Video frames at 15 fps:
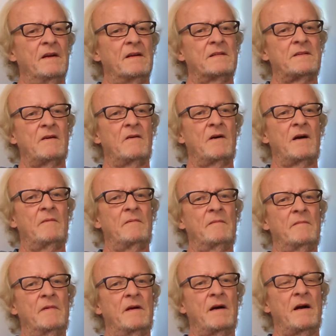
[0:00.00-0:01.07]
So
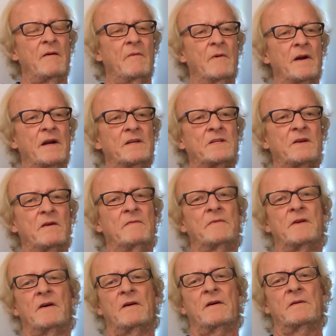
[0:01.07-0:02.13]
what I should have
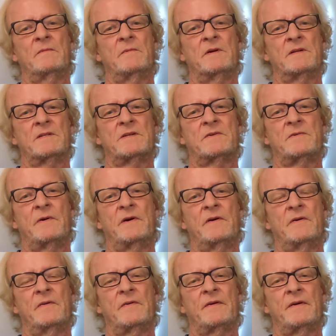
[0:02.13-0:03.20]
done was
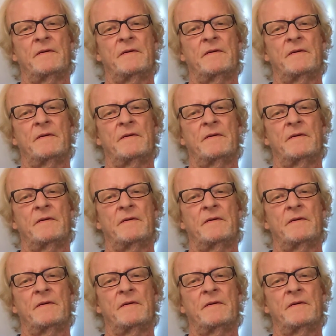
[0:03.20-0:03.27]
drilled